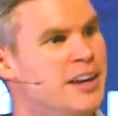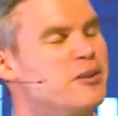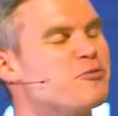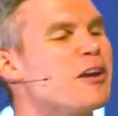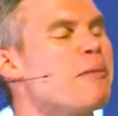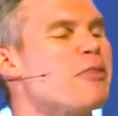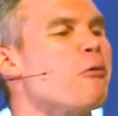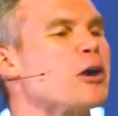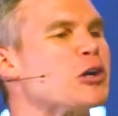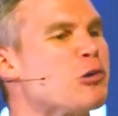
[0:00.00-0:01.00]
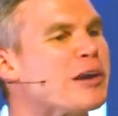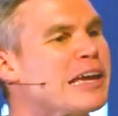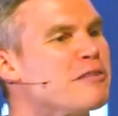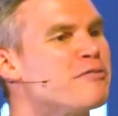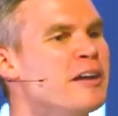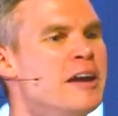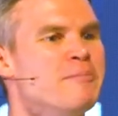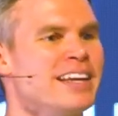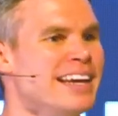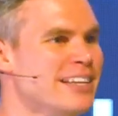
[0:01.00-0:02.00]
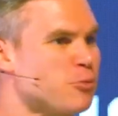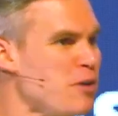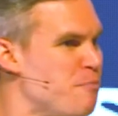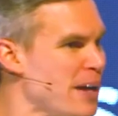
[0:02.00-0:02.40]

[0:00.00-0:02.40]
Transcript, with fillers: What's funny about the word grief is we've